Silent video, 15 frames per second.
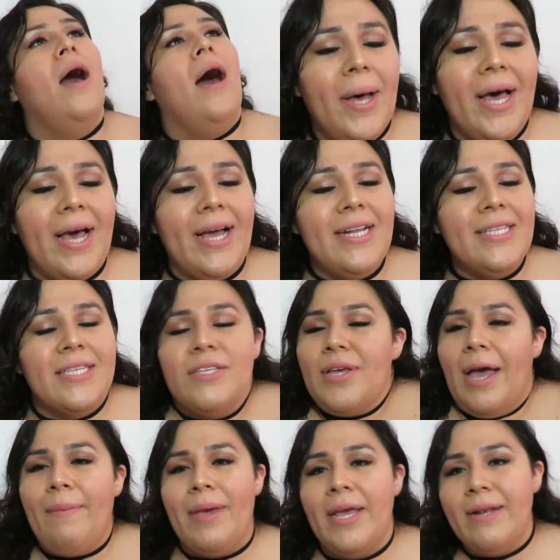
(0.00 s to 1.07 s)
But
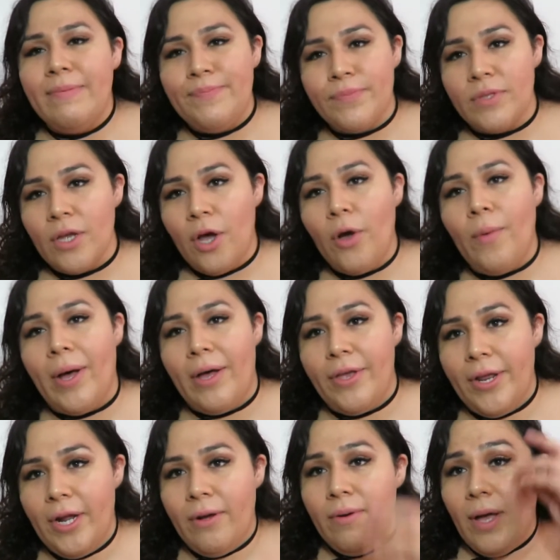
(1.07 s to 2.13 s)
I mean, oh well,
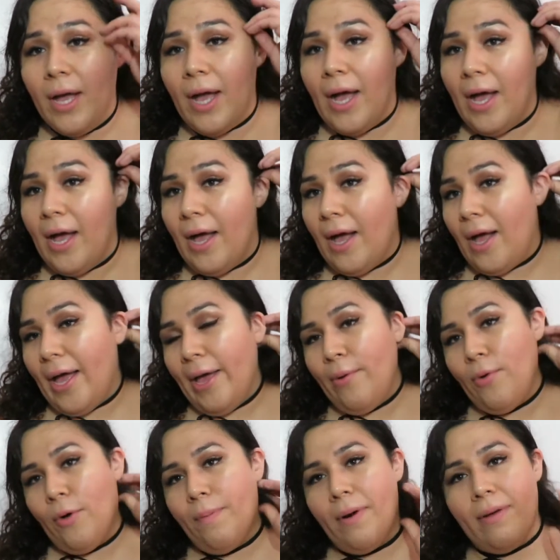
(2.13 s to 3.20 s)
you know, I
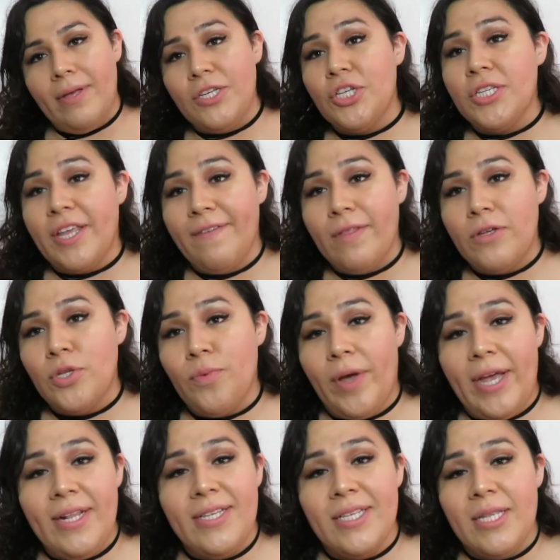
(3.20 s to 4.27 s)
will probably just give those
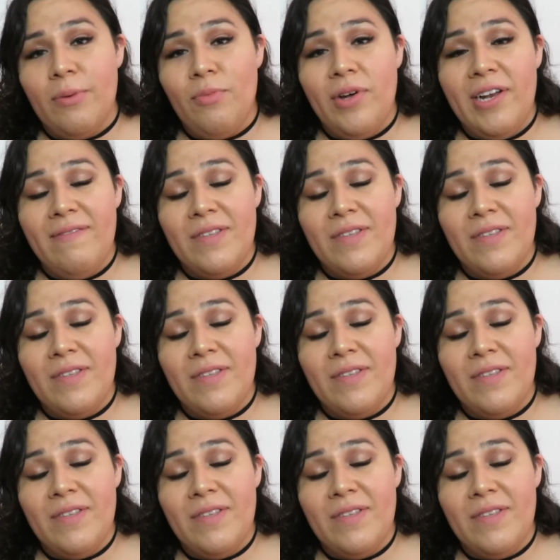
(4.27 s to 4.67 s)
away to someone.